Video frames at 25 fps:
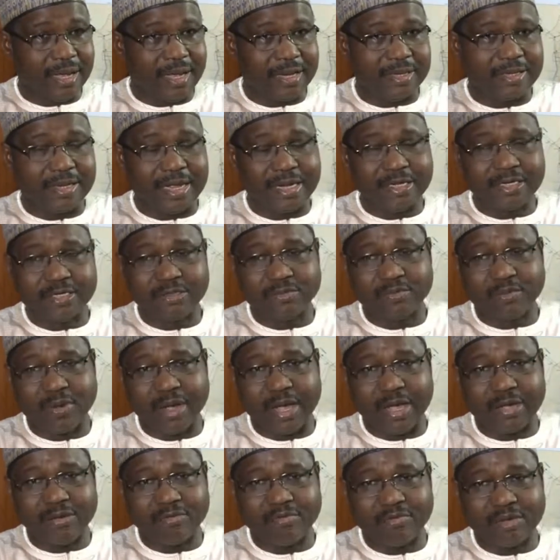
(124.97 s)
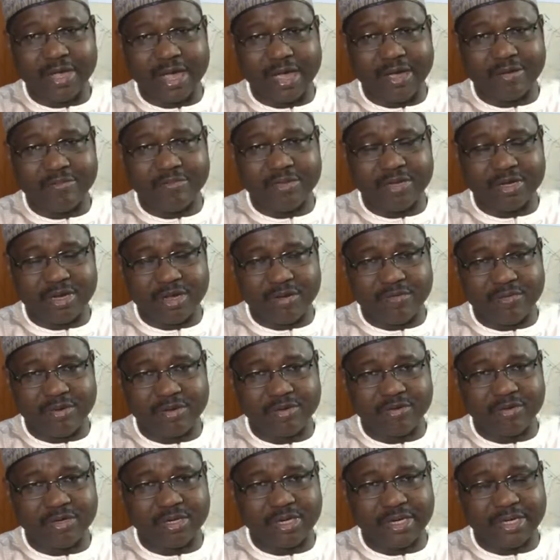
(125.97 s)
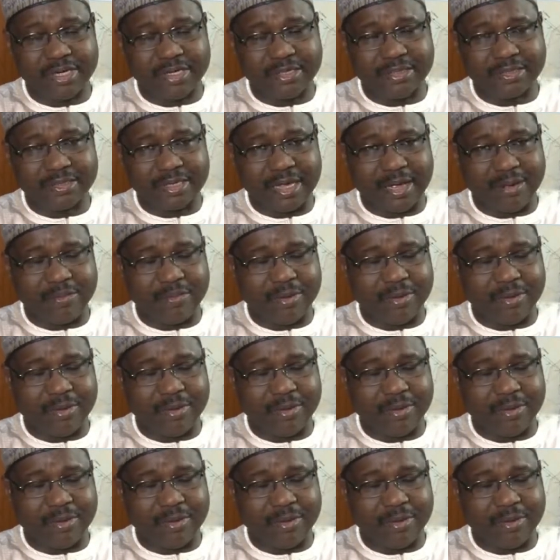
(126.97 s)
And that is why we have been able to raise